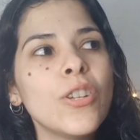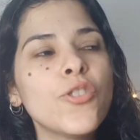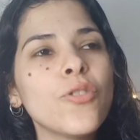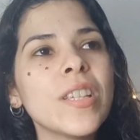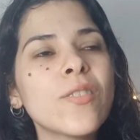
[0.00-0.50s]

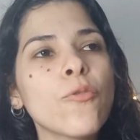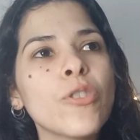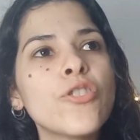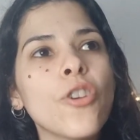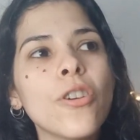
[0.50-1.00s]
to this
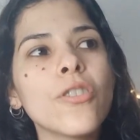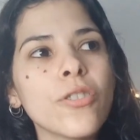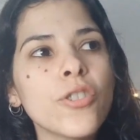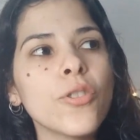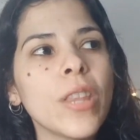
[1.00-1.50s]

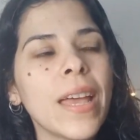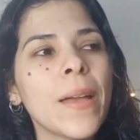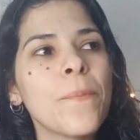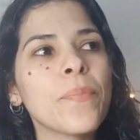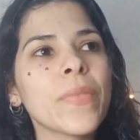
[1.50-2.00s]
return to the
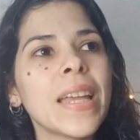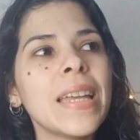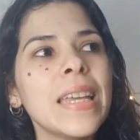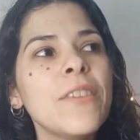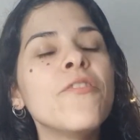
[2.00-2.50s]
um,
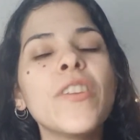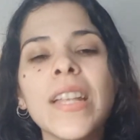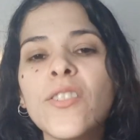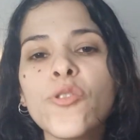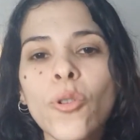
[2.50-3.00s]

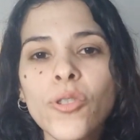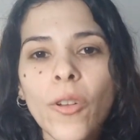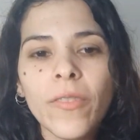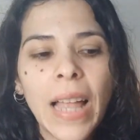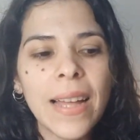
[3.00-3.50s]
infinite source
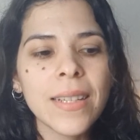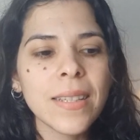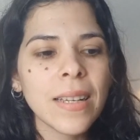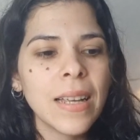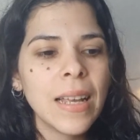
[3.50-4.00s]
of light